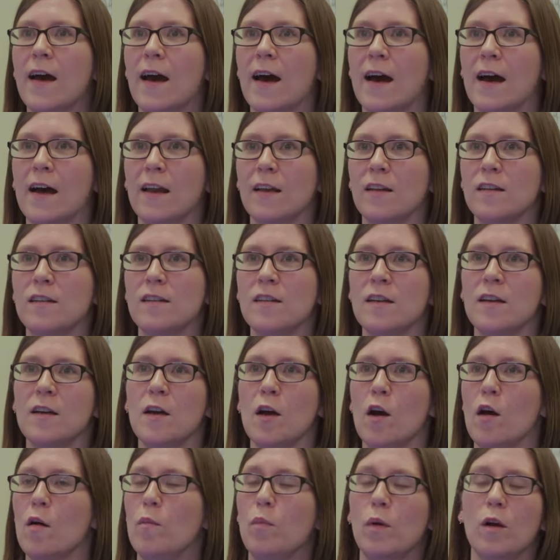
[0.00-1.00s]
and
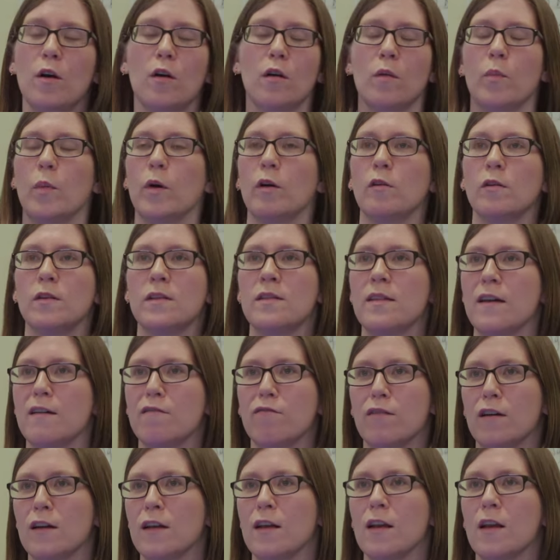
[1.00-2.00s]
a blog post
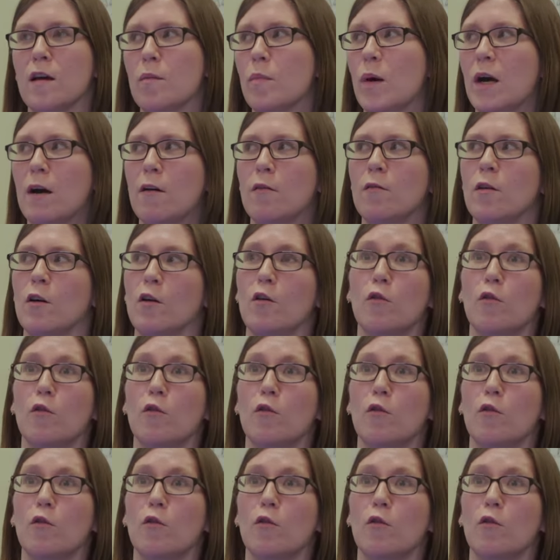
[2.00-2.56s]
they've written about